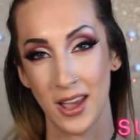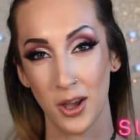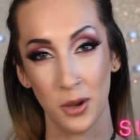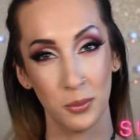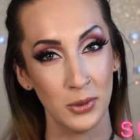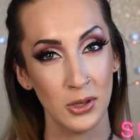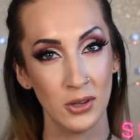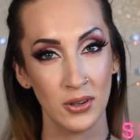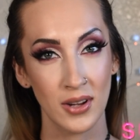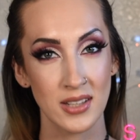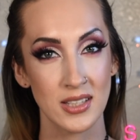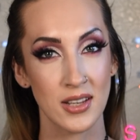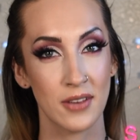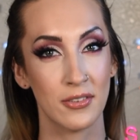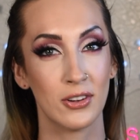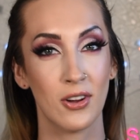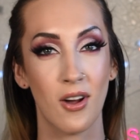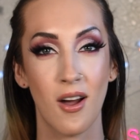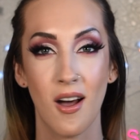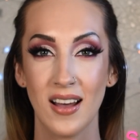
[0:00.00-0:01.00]
I hope that you guys have
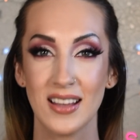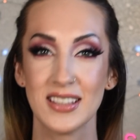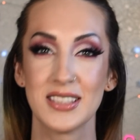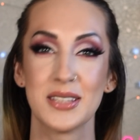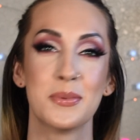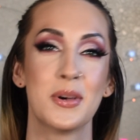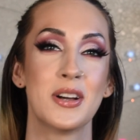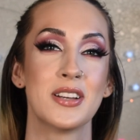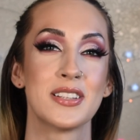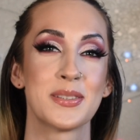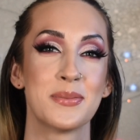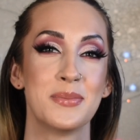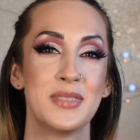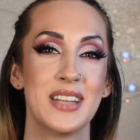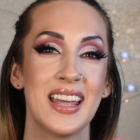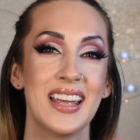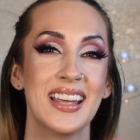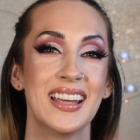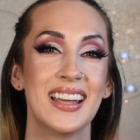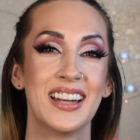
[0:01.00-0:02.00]
an awesome, awesome
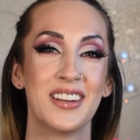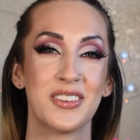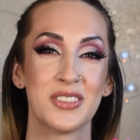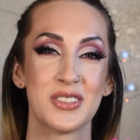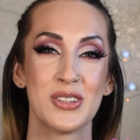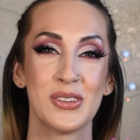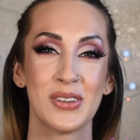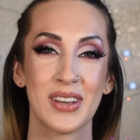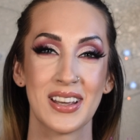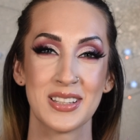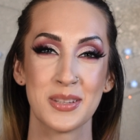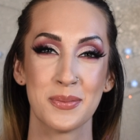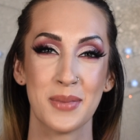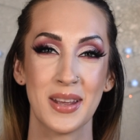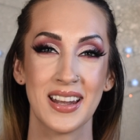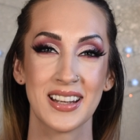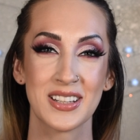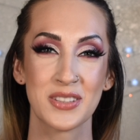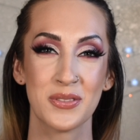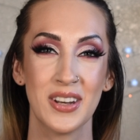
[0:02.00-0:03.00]
day, and I'll see you guys in my
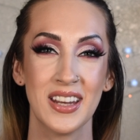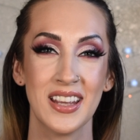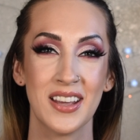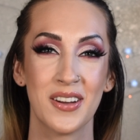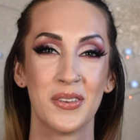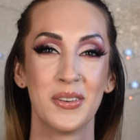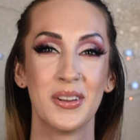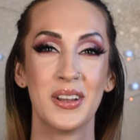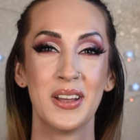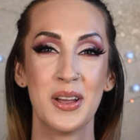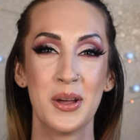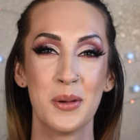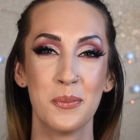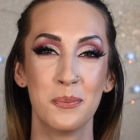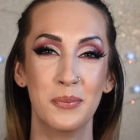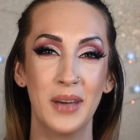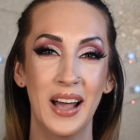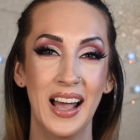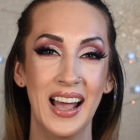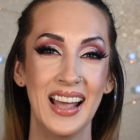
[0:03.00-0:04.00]
next video.
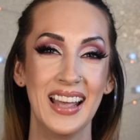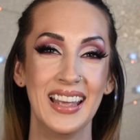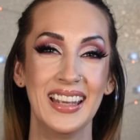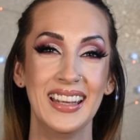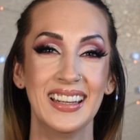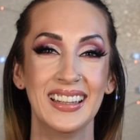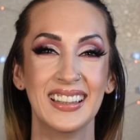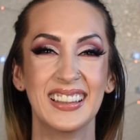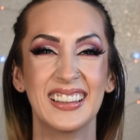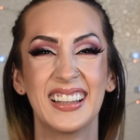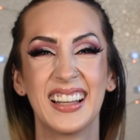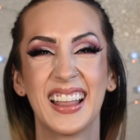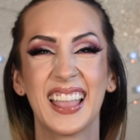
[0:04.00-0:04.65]
Bye!